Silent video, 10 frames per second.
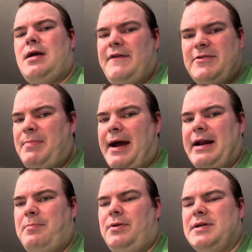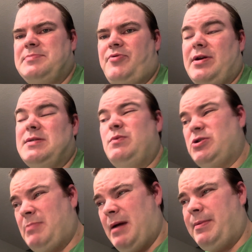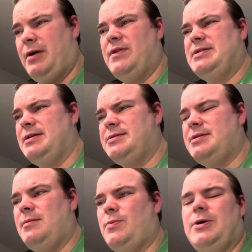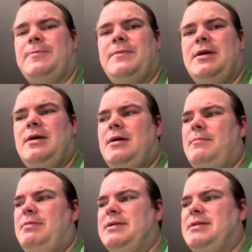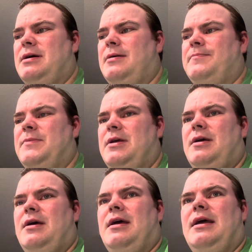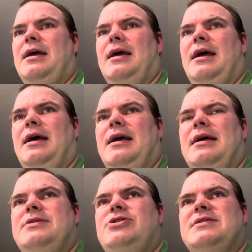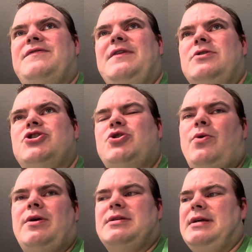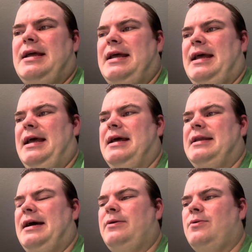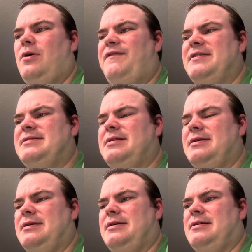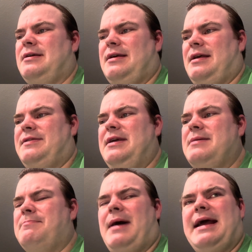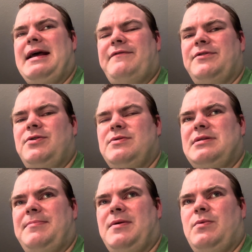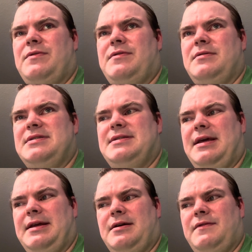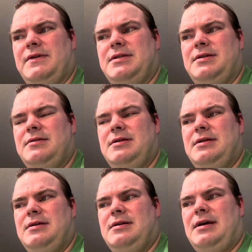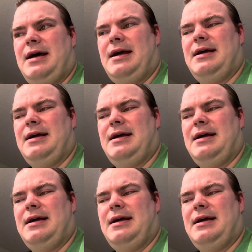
after Pineapple Express, which might be on this list somewhere, but it just fell short. And I don't know if it's I think it might have to do with something with the setting of it. I,